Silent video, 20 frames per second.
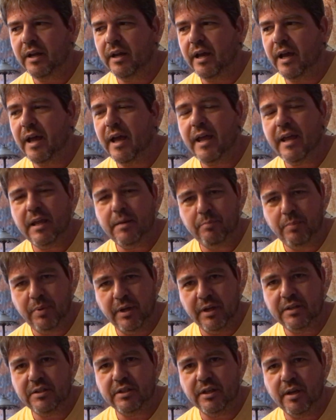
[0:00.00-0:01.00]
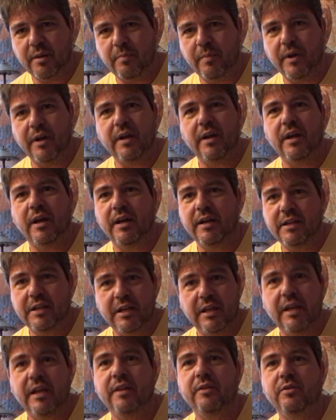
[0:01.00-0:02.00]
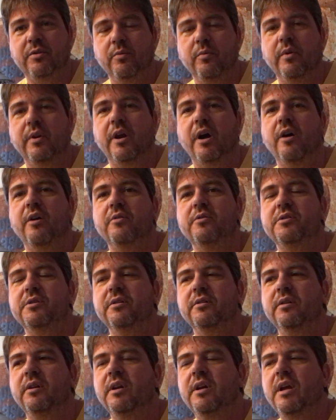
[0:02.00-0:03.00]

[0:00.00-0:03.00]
I had picked up again through an auction,